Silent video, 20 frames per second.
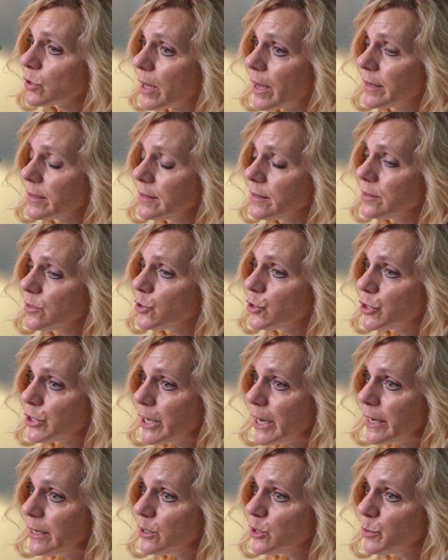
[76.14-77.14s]
license
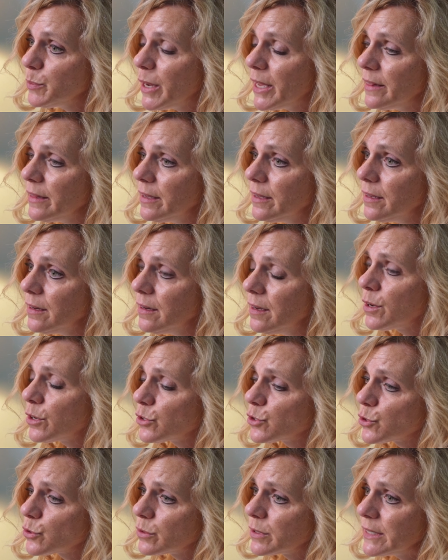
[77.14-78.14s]
changed by then,
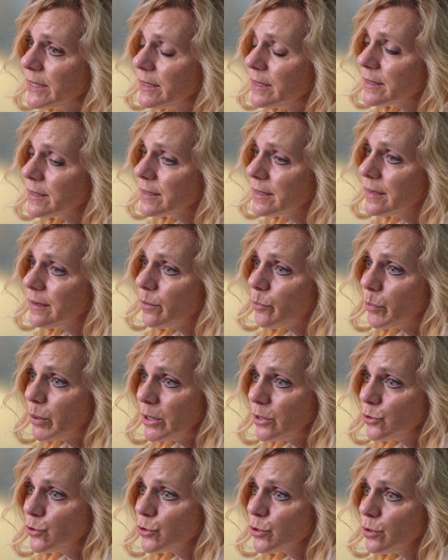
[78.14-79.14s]
because you'll need to send a
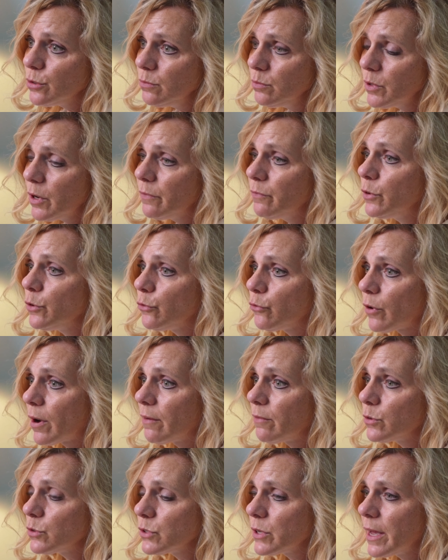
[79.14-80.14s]
picture of your
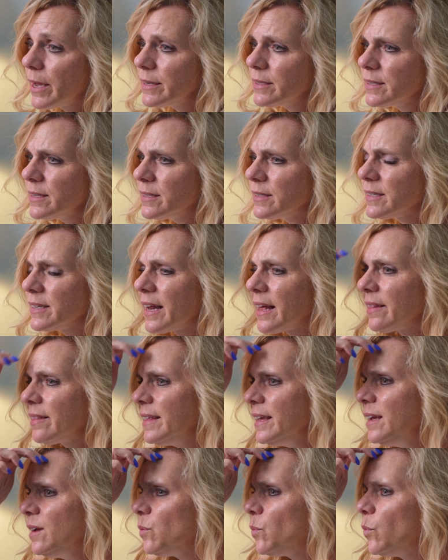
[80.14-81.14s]
driver's license and I
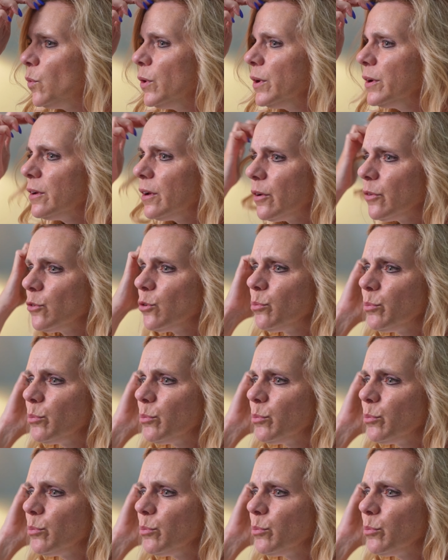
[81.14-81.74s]
think one other